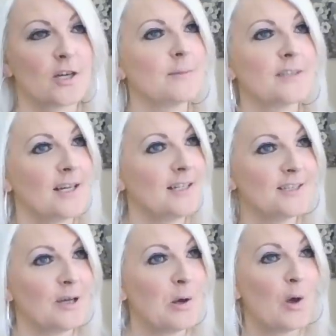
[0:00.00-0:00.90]
And I'm telling
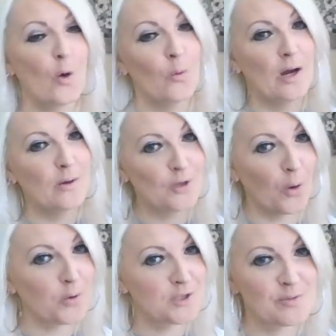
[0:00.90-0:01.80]
you, without the
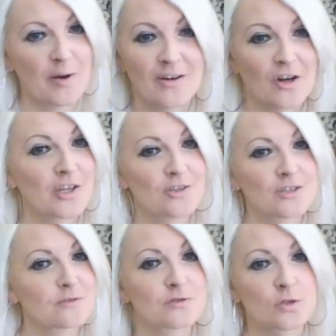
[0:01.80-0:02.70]
Holy Spirit, I
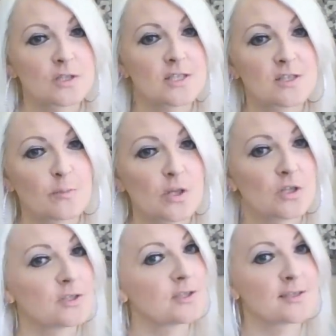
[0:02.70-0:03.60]
couldn't have done this
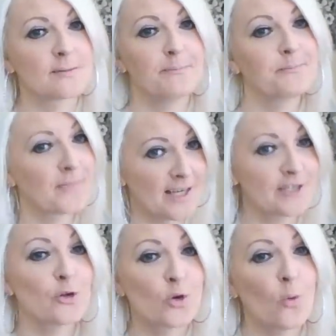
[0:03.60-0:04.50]
because
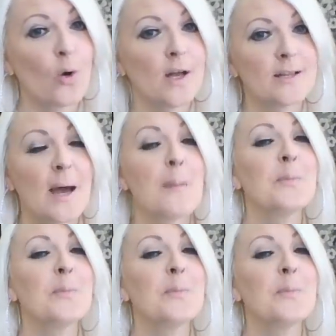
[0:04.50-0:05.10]
it took a while.